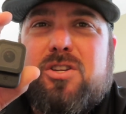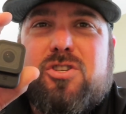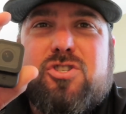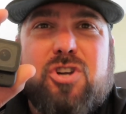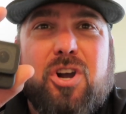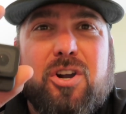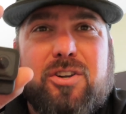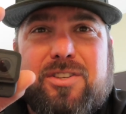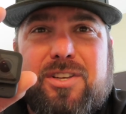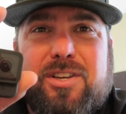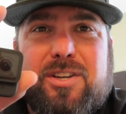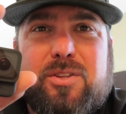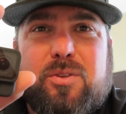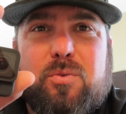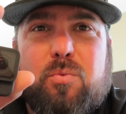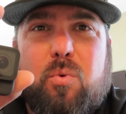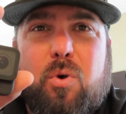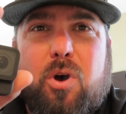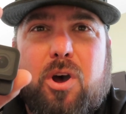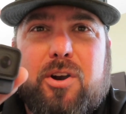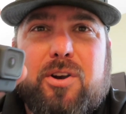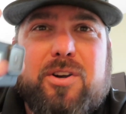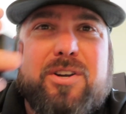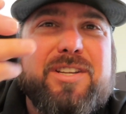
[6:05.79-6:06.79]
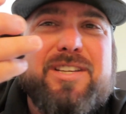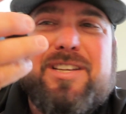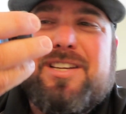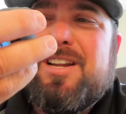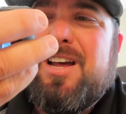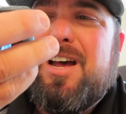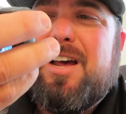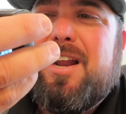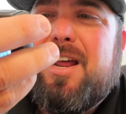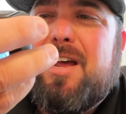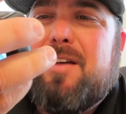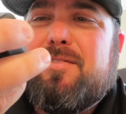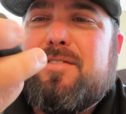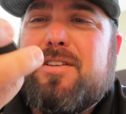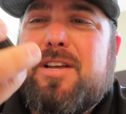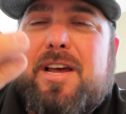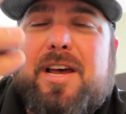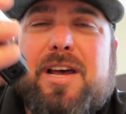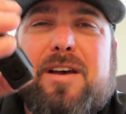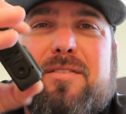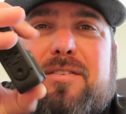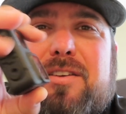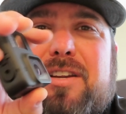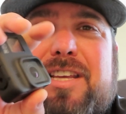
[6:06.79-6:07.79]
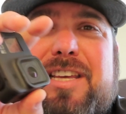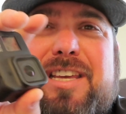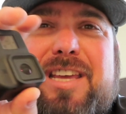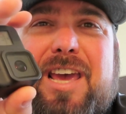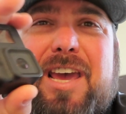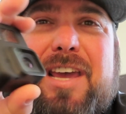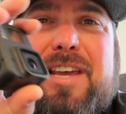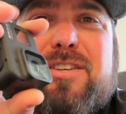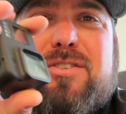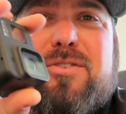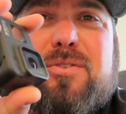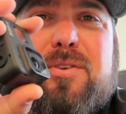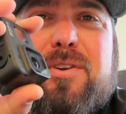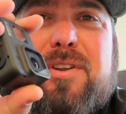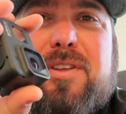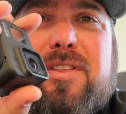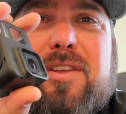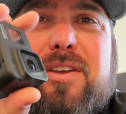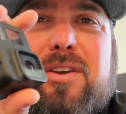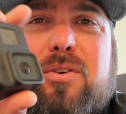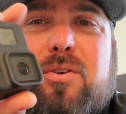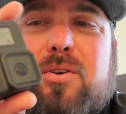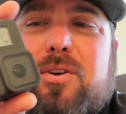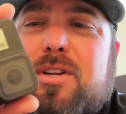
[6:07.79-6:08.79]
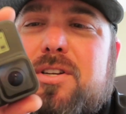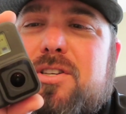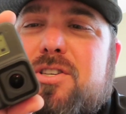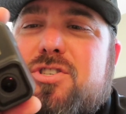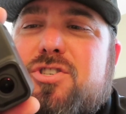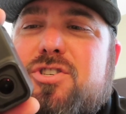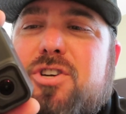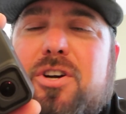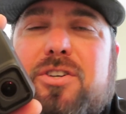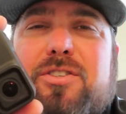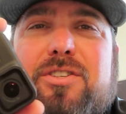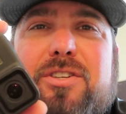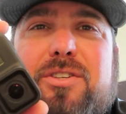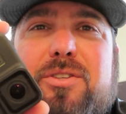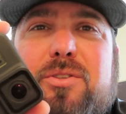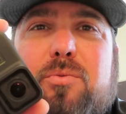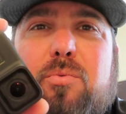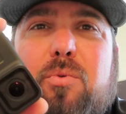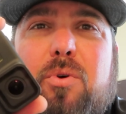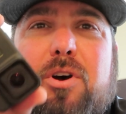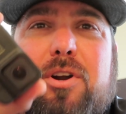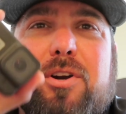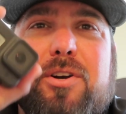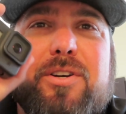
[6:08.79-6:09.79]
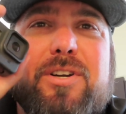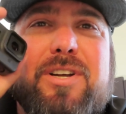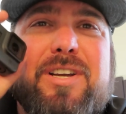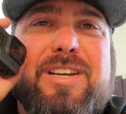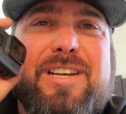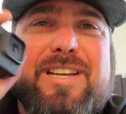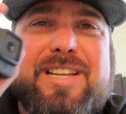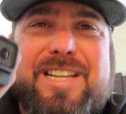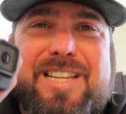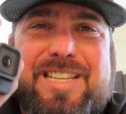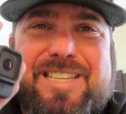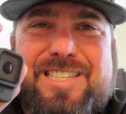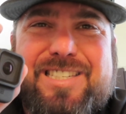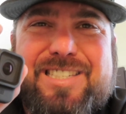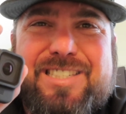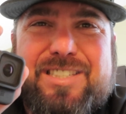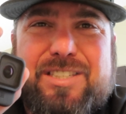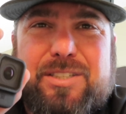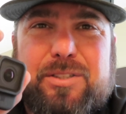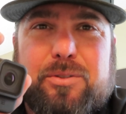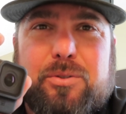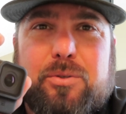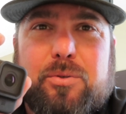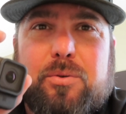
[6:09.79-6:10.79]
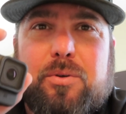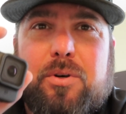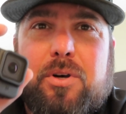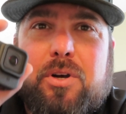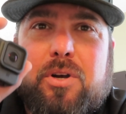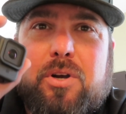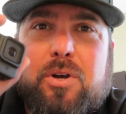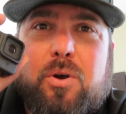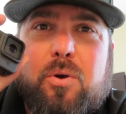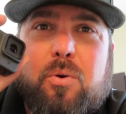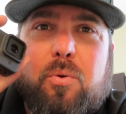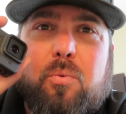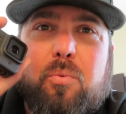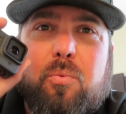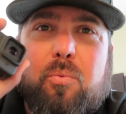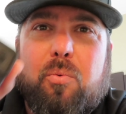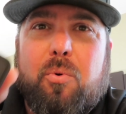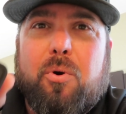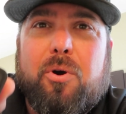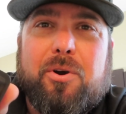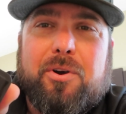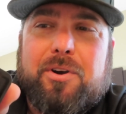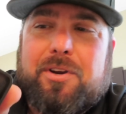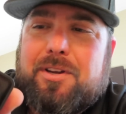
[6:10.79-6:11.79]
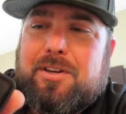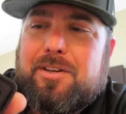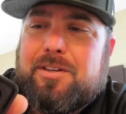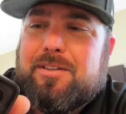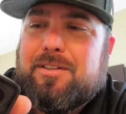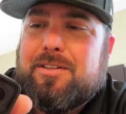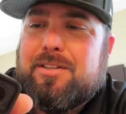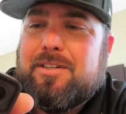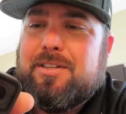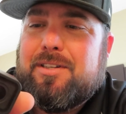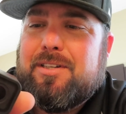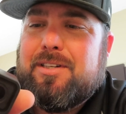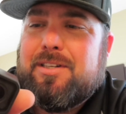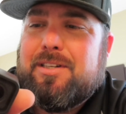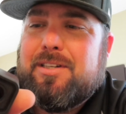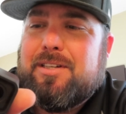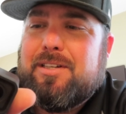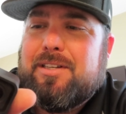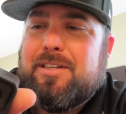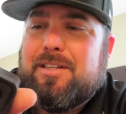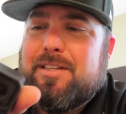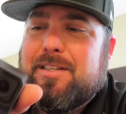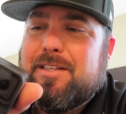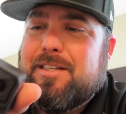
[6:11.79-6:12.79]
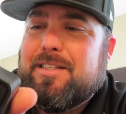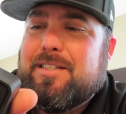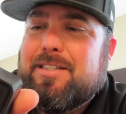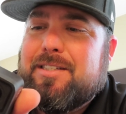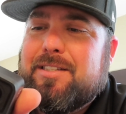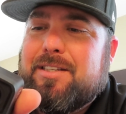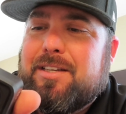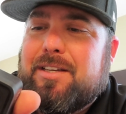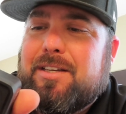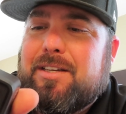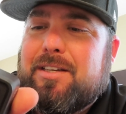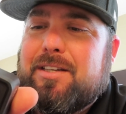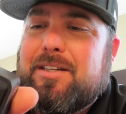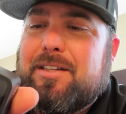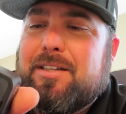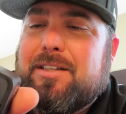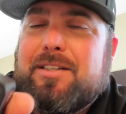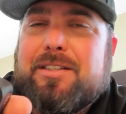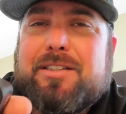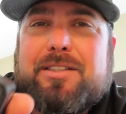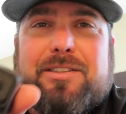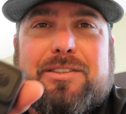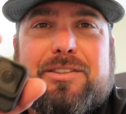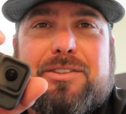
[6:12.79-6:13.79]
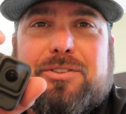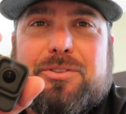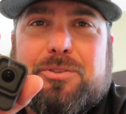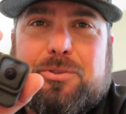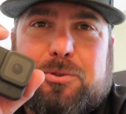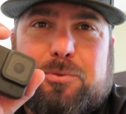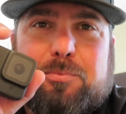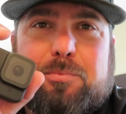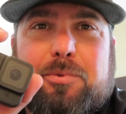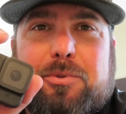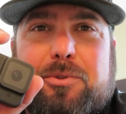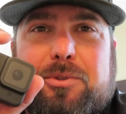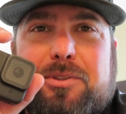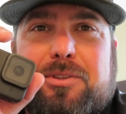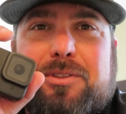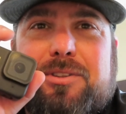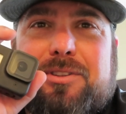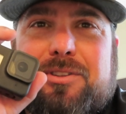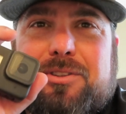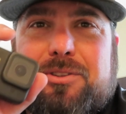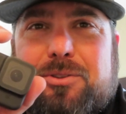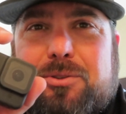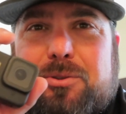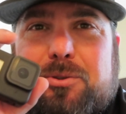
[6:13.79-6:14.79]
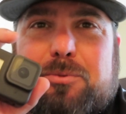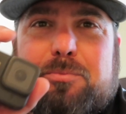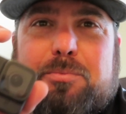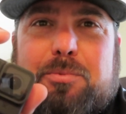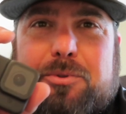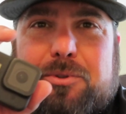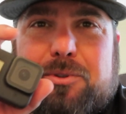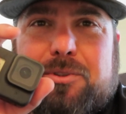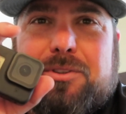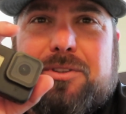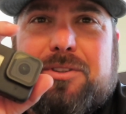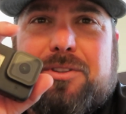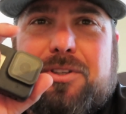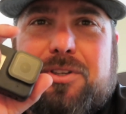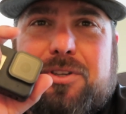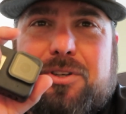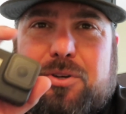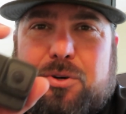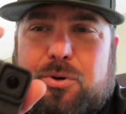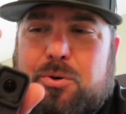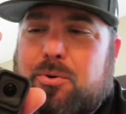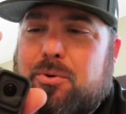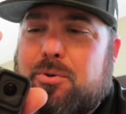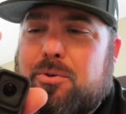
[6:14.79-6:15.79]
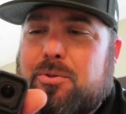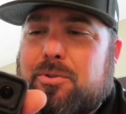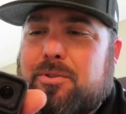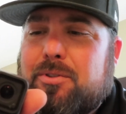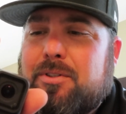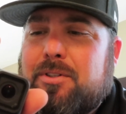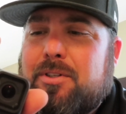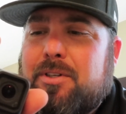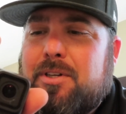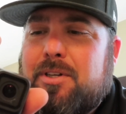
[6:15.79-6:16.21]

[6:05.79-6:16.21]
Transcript: Chunked it in the water. Did not have to have any case or anything on it. Just chunked it in the water. It's still working. This thing is super, super cool.